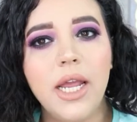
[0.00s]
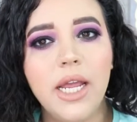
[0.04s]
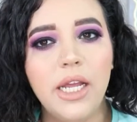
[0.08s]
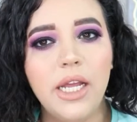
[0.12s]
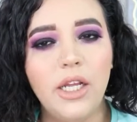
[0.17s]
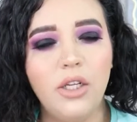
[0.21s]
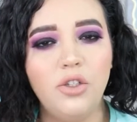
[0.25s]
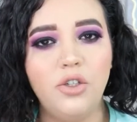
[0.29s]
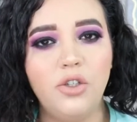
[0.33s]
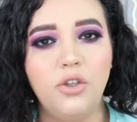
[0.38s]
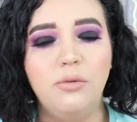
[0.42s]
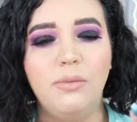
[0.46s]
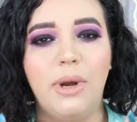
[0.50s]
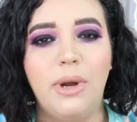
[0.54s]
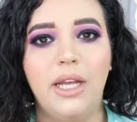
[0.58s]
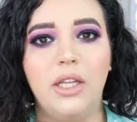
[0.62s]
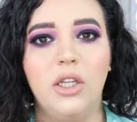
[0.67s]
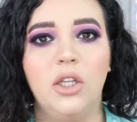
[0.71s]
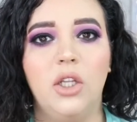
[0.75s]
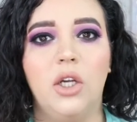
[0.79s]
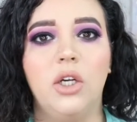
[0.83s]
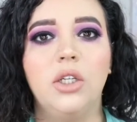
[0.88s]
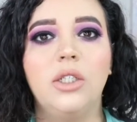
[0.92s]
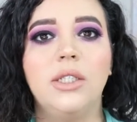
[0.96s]
into my
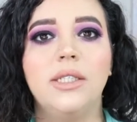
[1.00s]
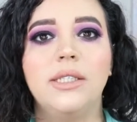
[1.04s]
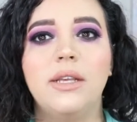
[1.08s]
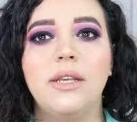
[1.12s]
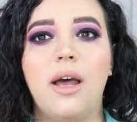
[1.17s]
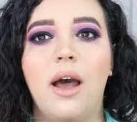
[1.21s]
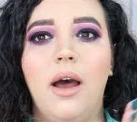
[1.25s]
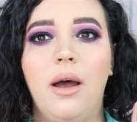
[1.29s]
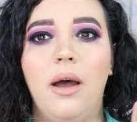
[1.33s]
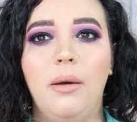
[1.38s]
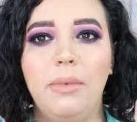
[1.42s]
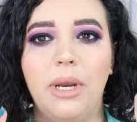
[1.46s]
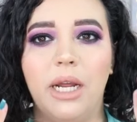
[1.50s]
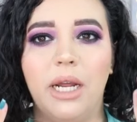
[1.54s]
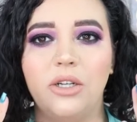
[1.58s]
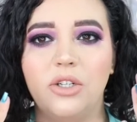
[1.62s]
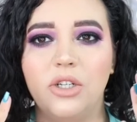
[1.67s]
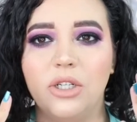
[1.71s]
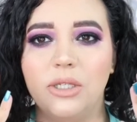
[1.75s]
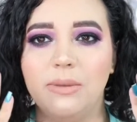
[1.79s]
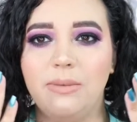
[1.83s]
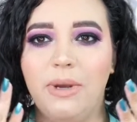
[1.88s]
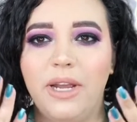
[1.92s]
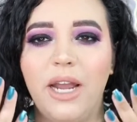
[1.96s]
looks, um, not
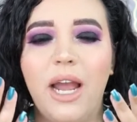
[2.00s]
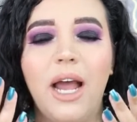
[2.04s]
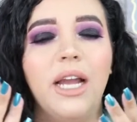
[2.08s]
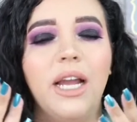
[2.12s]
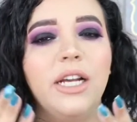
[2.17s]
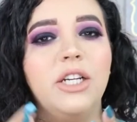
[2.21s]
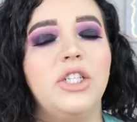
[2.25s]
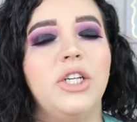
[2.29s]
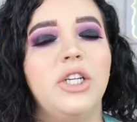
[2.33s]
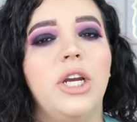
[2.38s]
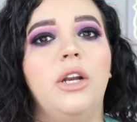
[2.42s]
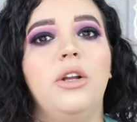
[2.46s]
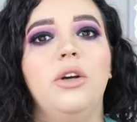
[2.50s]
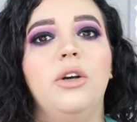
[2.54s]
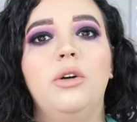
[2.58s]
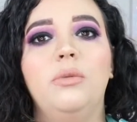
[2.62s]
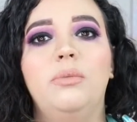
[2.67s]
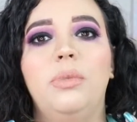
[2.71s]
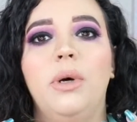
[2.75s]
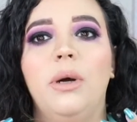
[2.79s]
just my eyeshadow,